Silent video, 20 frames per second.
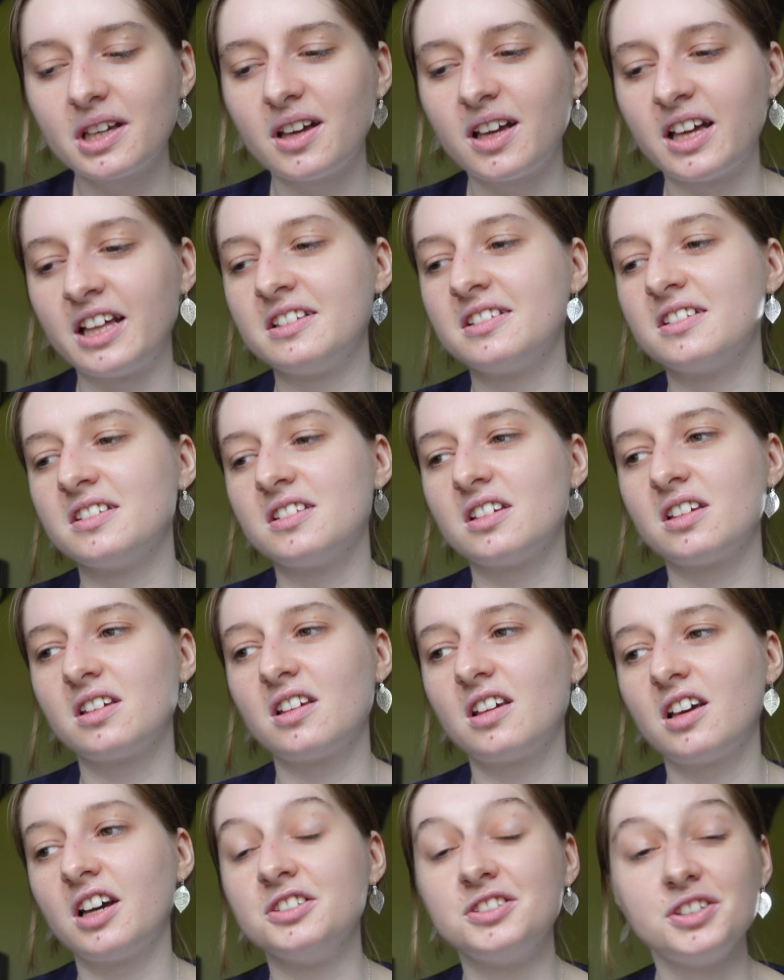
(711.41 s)
and
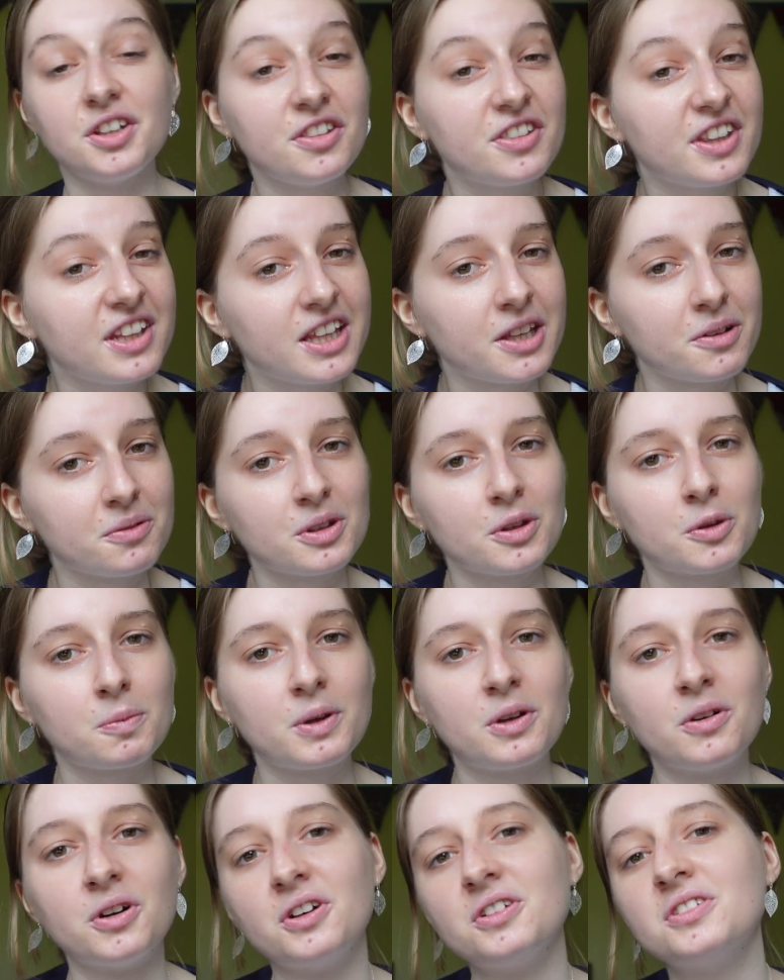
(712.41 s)
I do think it was
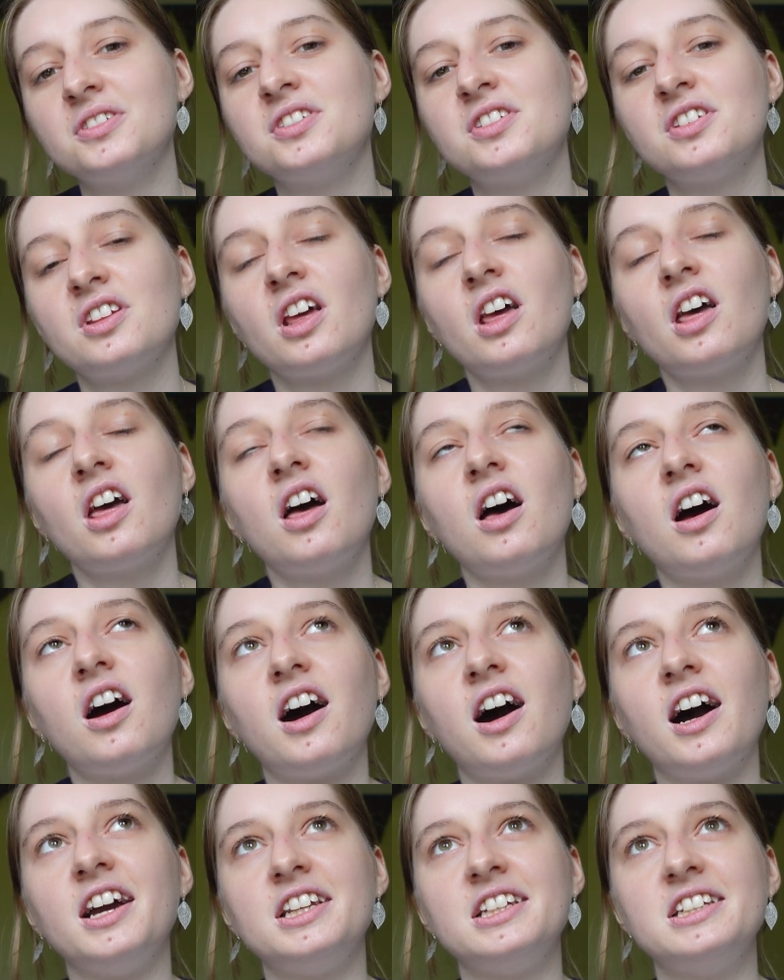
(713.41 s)
because
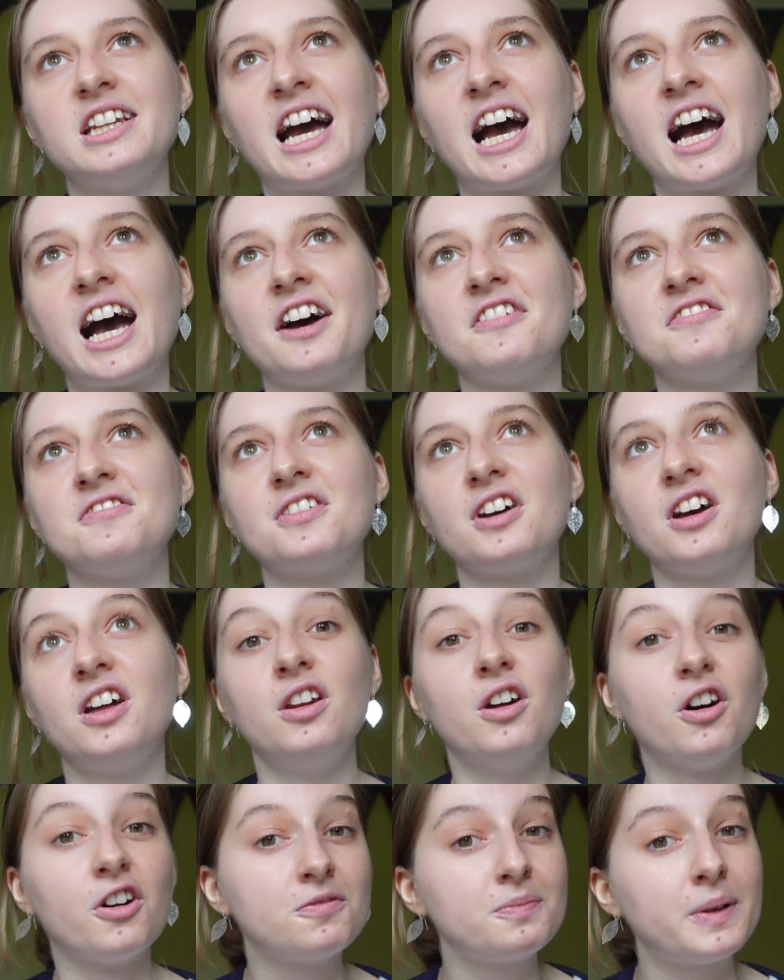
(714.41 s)
I didn't have a
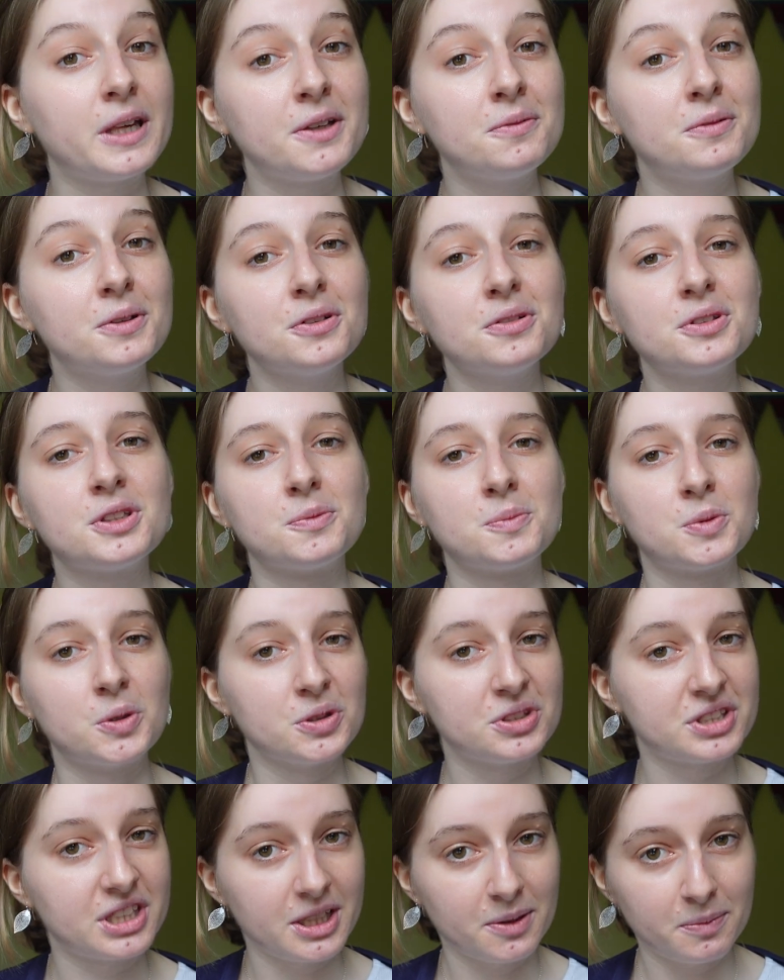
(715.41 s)
lot of people
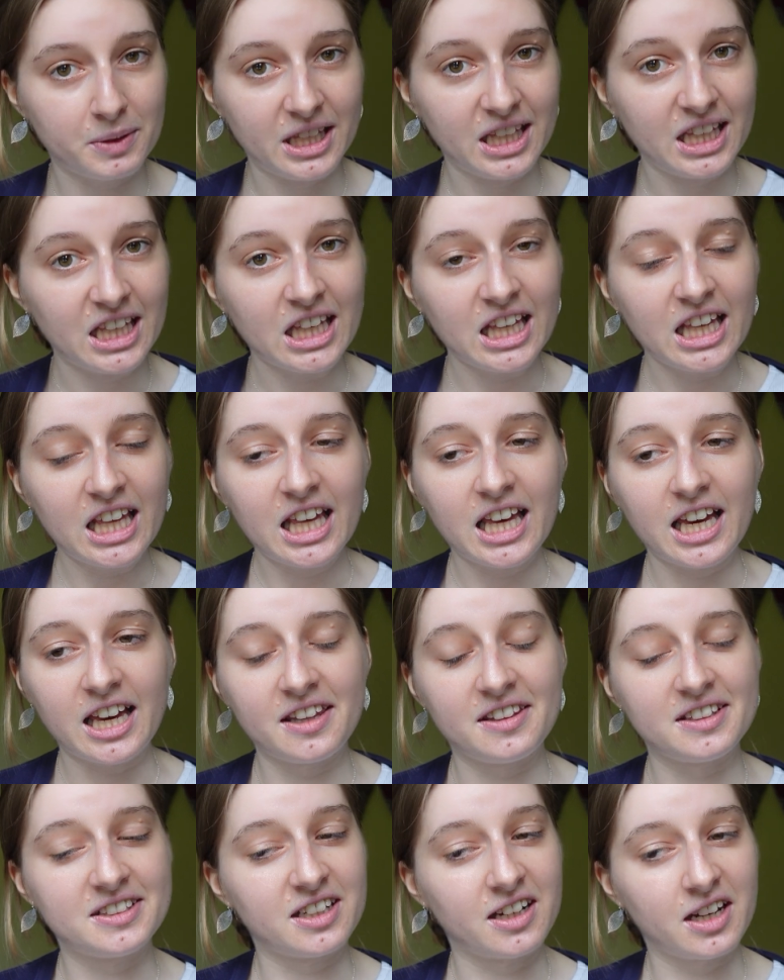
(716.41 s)
supporting me
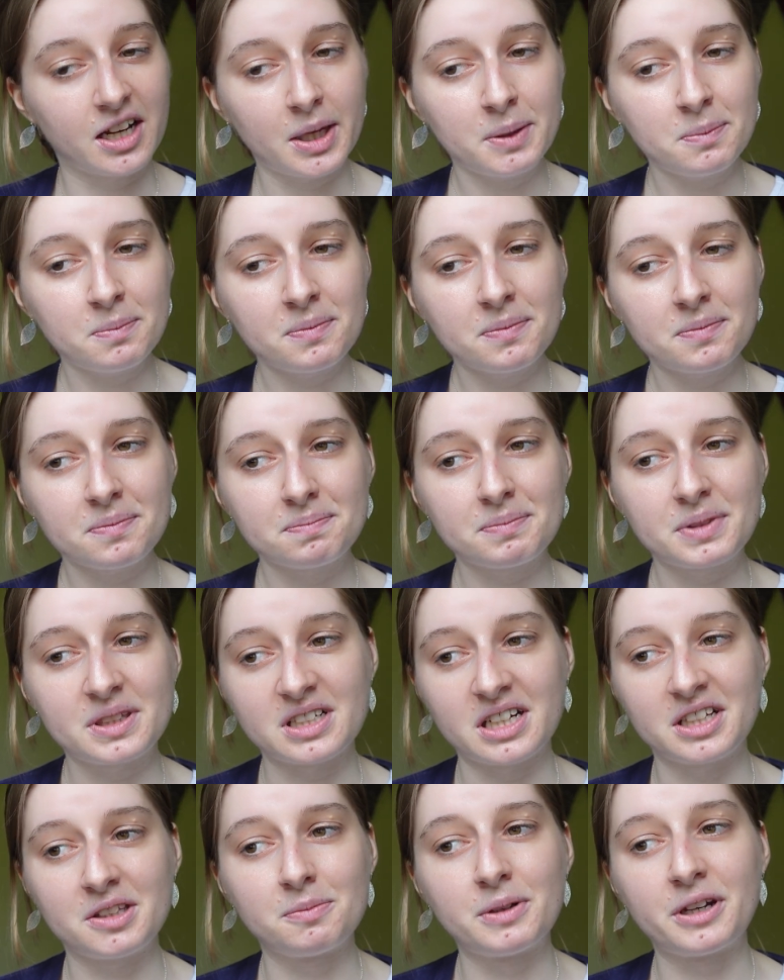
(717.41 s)
at the time
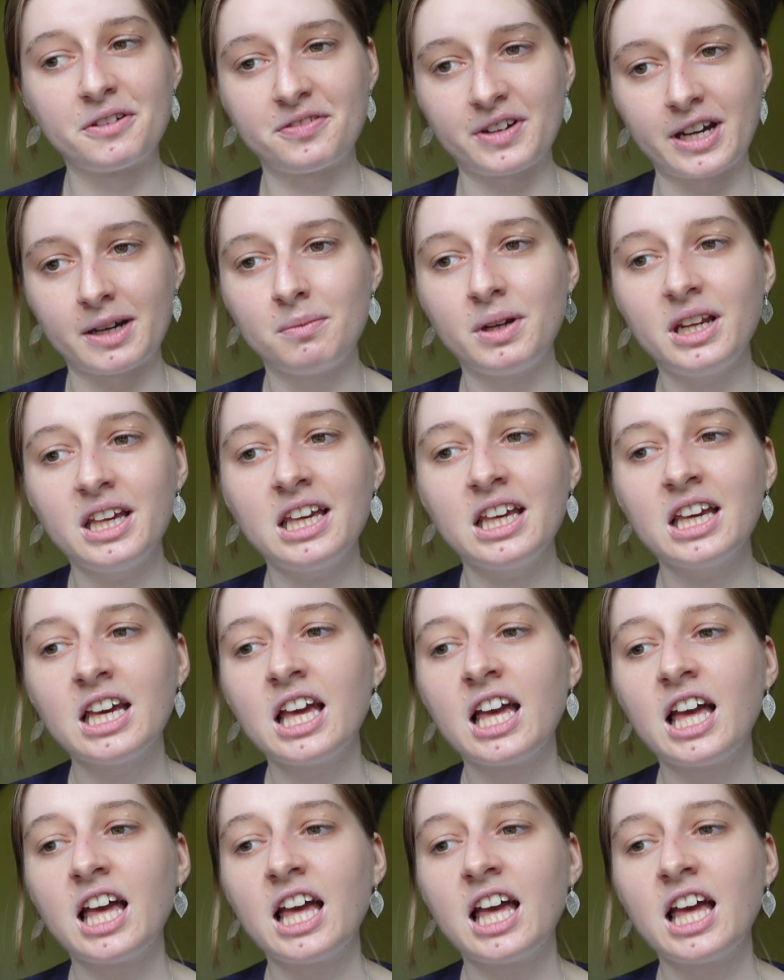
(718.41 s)
besides my family,